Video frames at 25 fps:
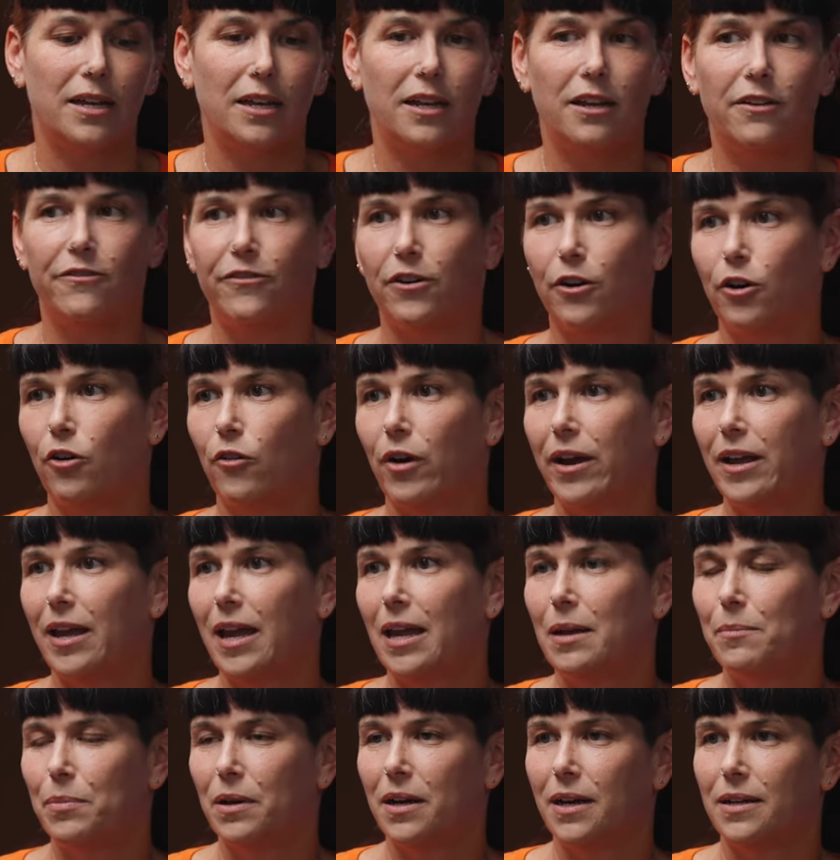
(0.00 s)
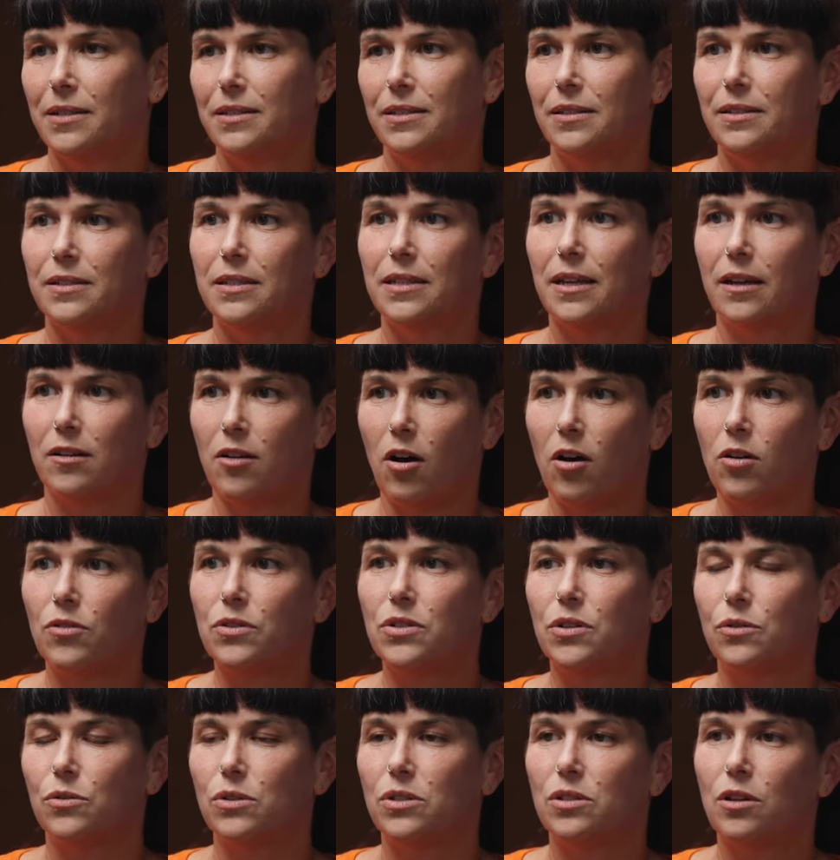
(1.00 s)
if our great ape cousins can
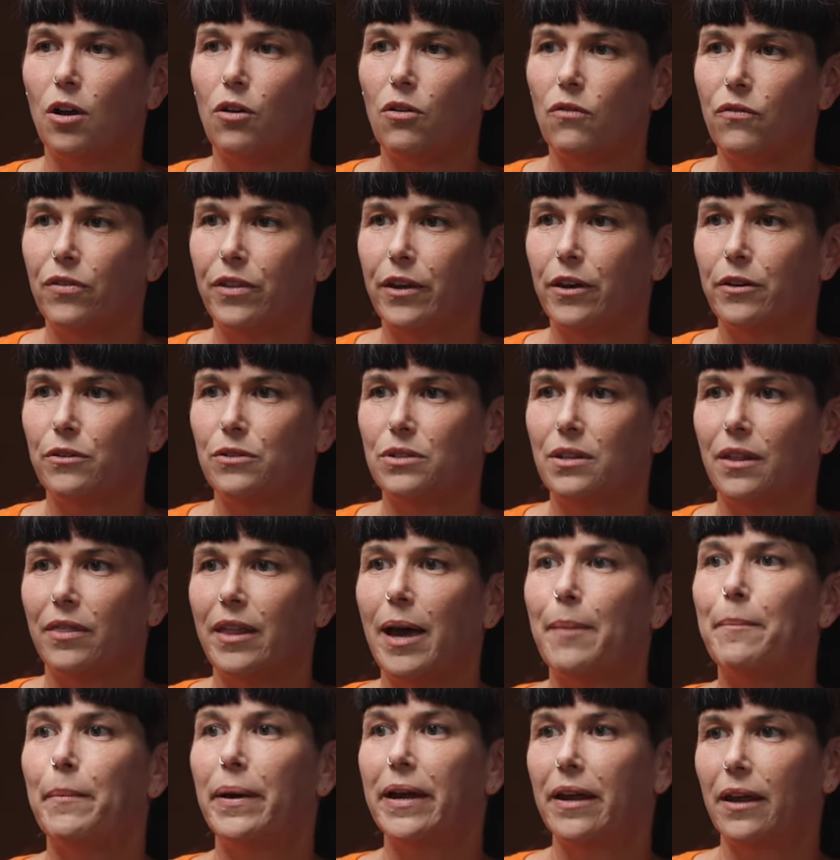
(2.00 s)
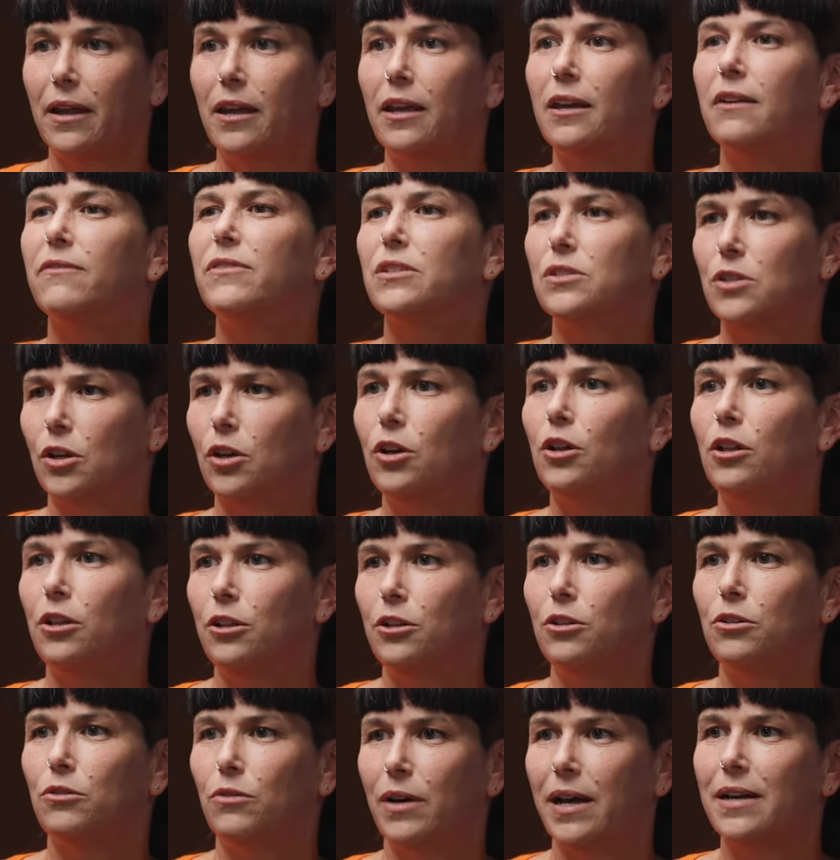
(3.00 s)
also solve those, then that might give us a
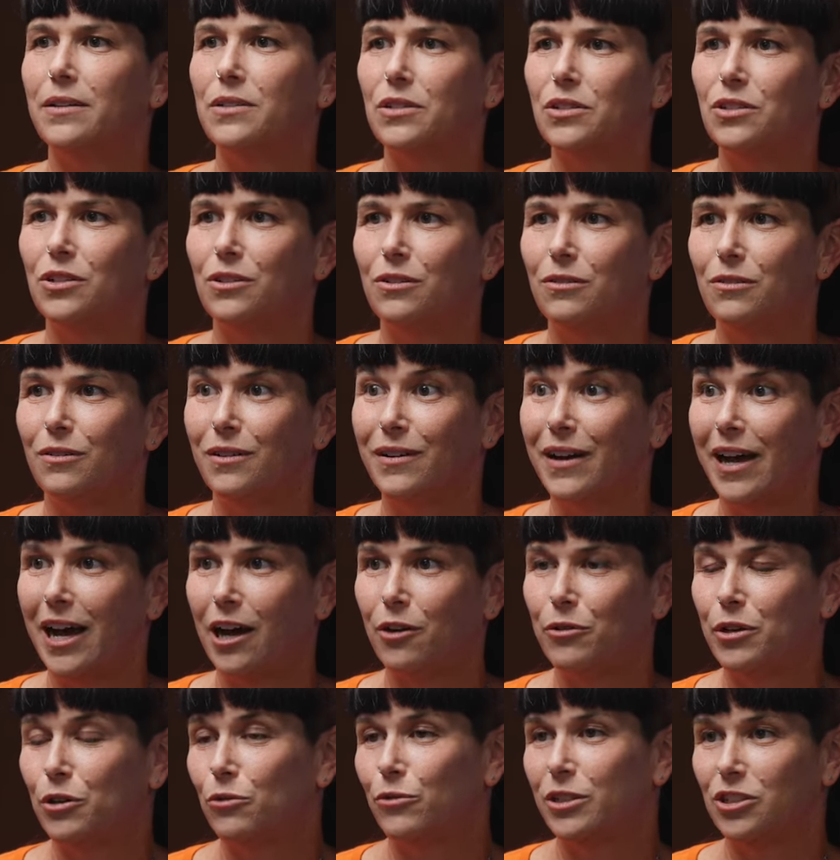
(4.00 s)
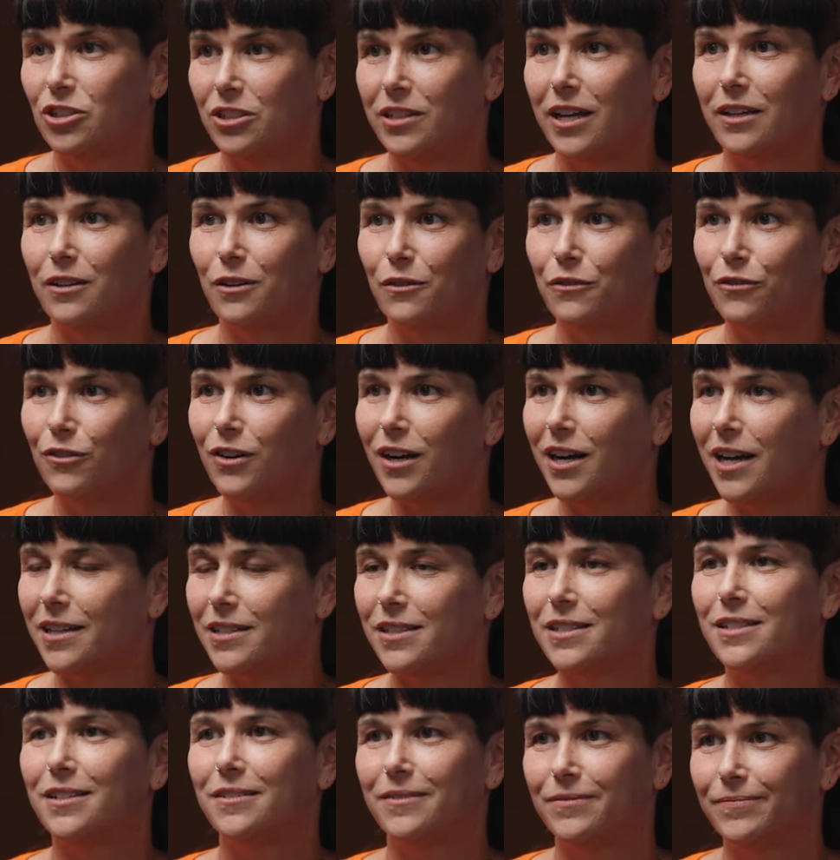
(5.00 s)
clue as to how it originated for
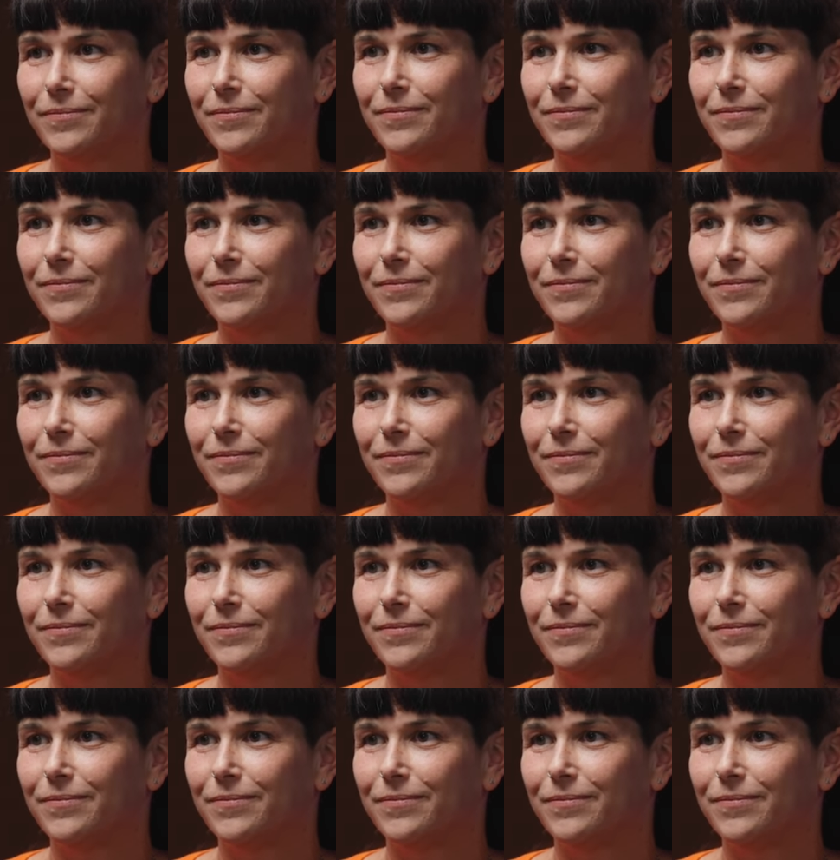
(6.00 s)
us.